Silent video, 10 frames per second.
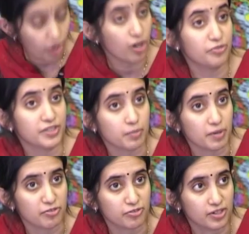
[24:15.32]
all of the
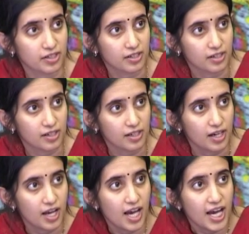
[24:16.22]
above.
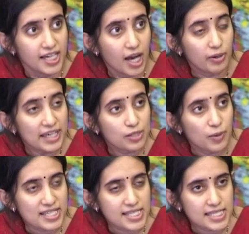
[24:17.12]
Now, in
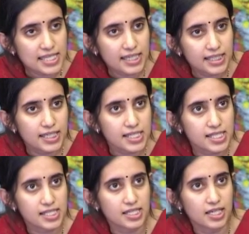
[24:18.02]
questions like
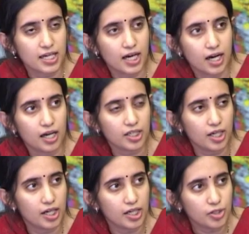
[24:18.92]
this, uh,
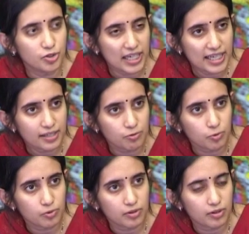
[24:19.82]
you really
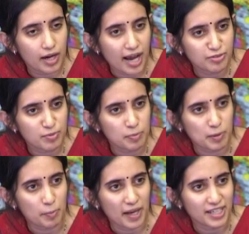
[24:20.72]
have to be
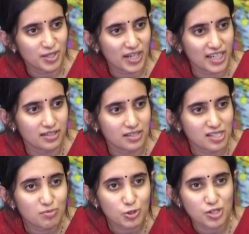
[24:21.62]
prepared to get a
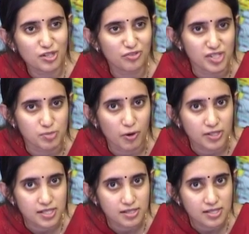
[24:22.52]
distribution of
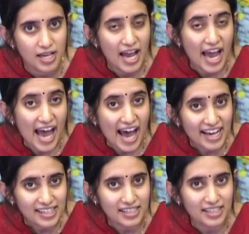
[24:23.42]
responses
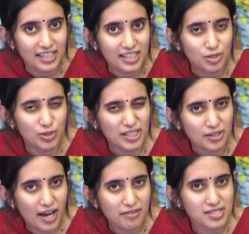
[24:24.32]
and you need
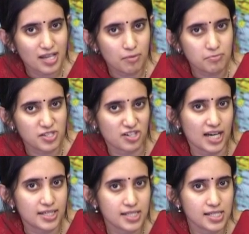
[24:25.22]
to have some
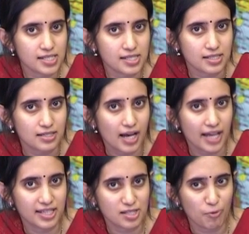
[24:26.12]
strategies
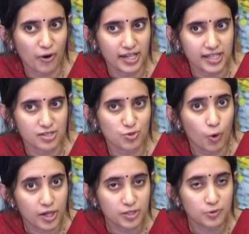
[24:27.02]
at this point as to
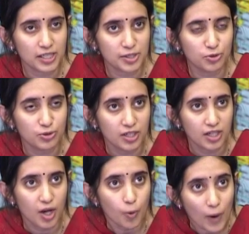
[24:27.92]
what you will do
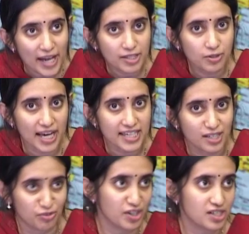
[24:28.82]
when you get
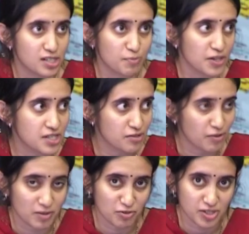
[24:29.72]
different responses
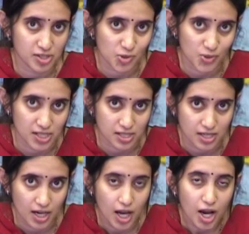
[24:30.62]
from different students.
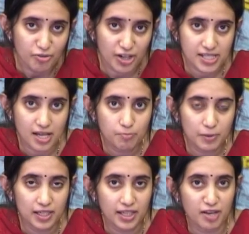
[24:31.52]
For
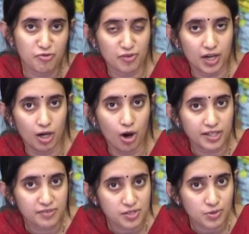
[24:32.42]
example, if a
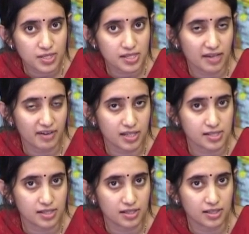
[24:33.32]
lot of students have
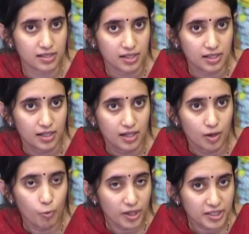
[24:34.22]
answered
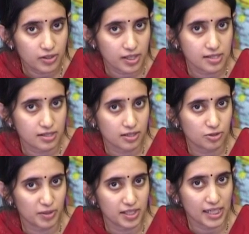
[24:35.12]
what you consider
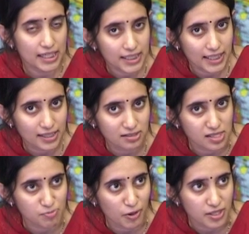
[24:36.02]
to be the incorrect
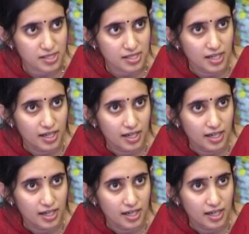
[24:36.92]
response,